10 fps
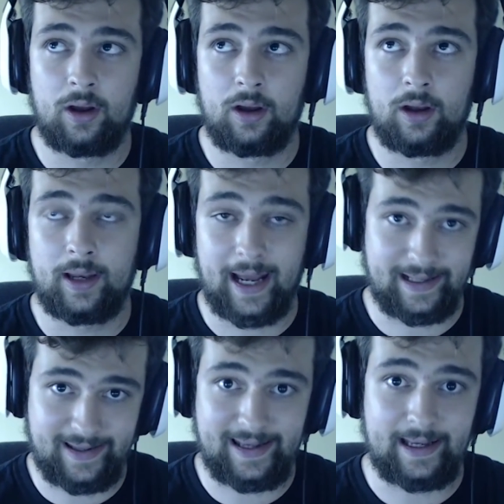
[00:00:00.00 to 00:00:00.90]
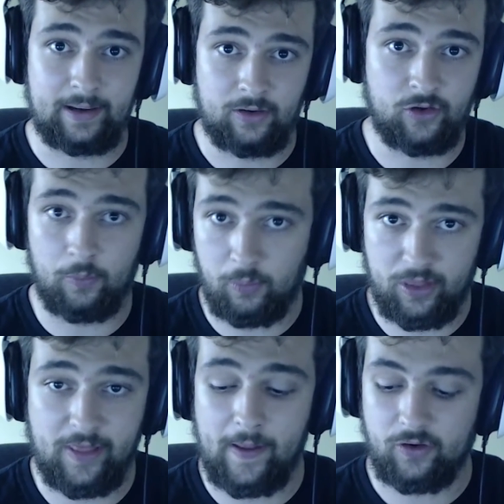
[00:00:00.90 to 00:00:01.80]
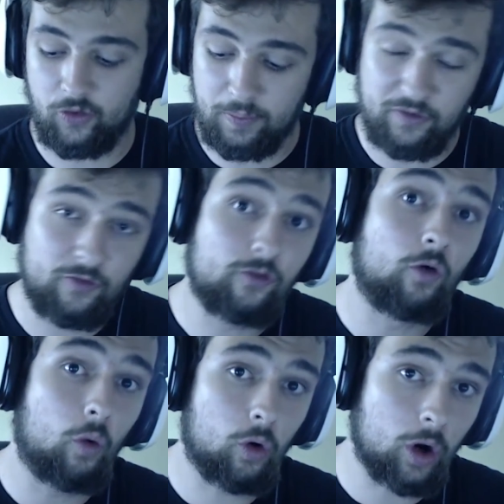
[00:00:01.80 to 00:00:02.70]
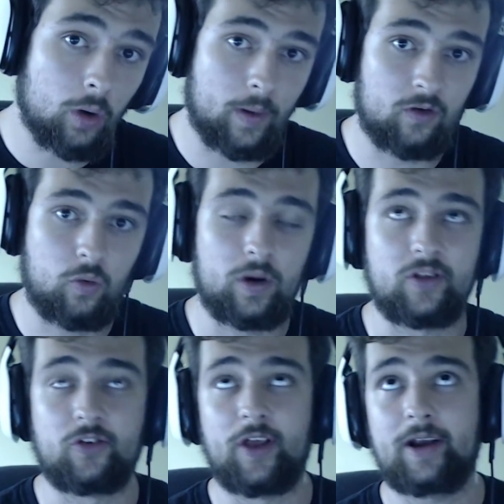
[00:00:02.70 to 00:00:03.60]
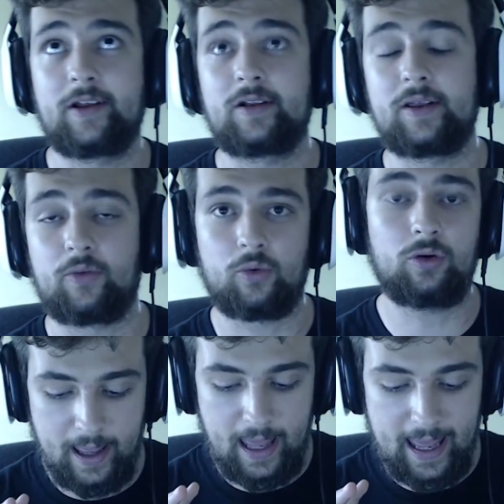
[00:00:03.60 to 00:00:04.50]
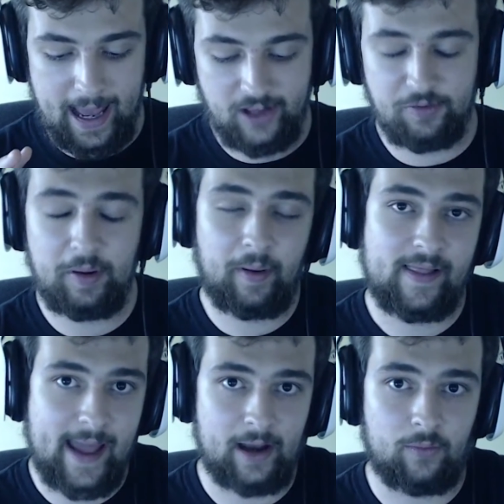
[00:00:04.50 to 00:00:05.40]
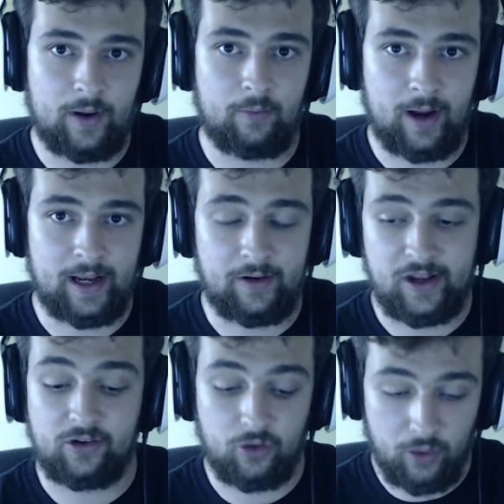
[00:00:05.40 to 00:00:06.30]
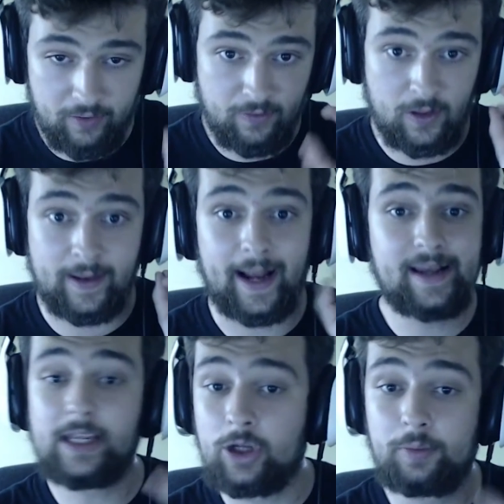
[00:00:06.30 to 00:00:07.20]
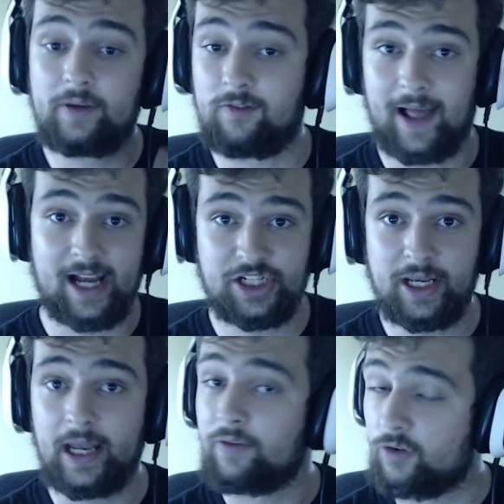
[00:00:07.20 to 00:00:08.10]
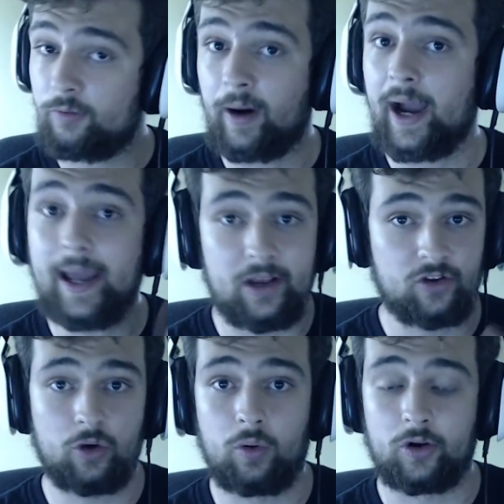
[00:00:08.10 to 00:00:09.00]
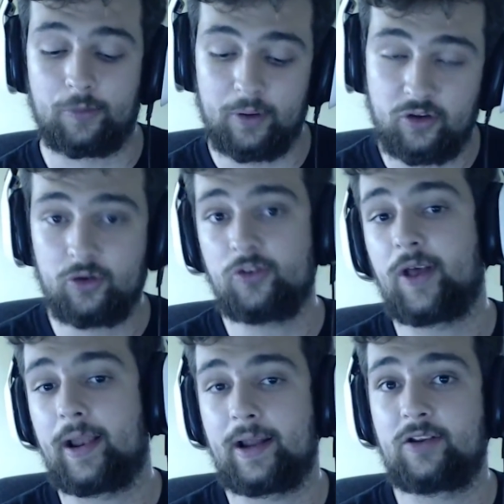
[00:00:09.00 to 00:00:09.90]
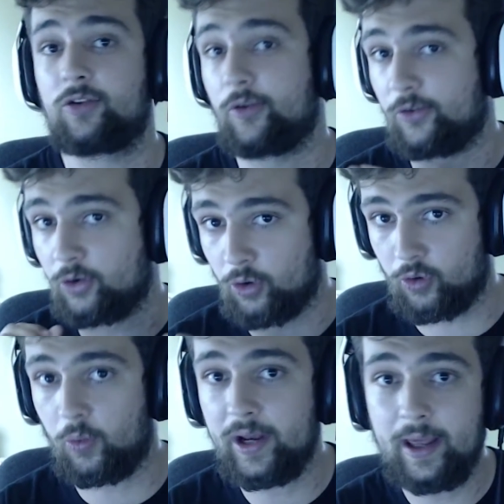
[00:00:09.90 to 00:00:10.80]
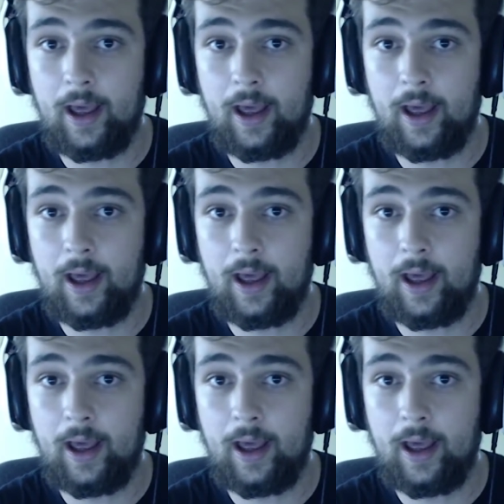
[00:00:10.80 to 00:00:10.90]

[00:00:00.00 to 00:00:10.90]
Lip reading: 19, so within there, so before round 20. So technically the rule is it has to be by the end of round 19. So if the 19 could be flashing, and if you buy it, it still works. But as soon as that 19 turns into a 20,